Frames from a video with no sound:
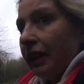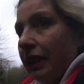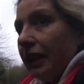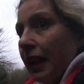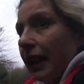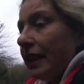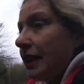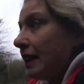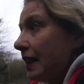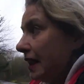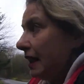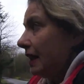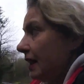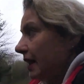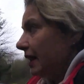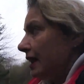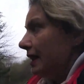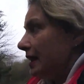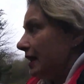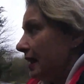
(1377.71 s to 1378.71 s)

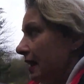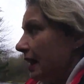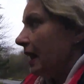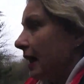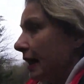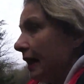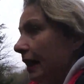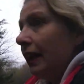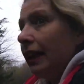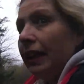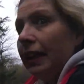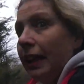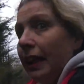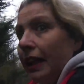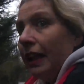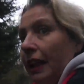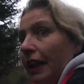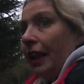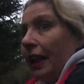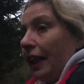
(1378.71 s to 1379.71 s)
1939.
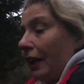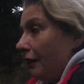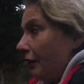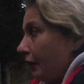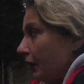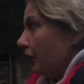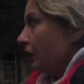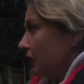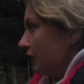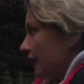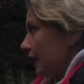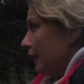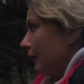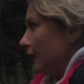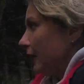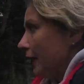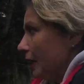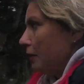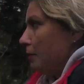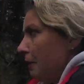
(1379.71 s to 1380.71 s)
If you look down
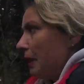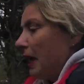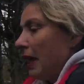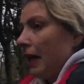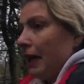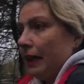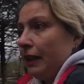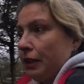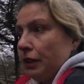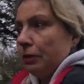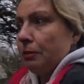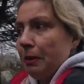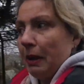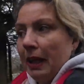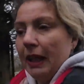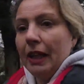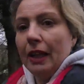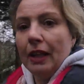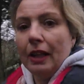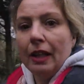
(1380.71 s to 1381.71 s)
here behind
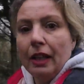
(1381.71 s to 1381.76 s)
me,